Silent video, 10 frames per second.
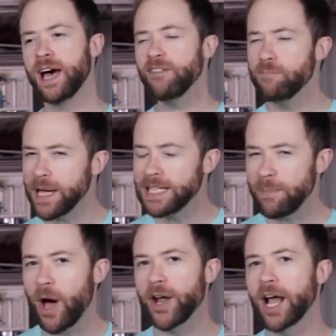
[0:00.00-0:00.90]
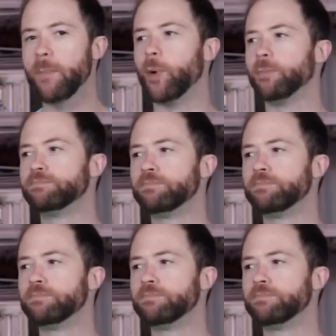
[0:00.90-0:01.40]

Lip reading: I've picked up on a couple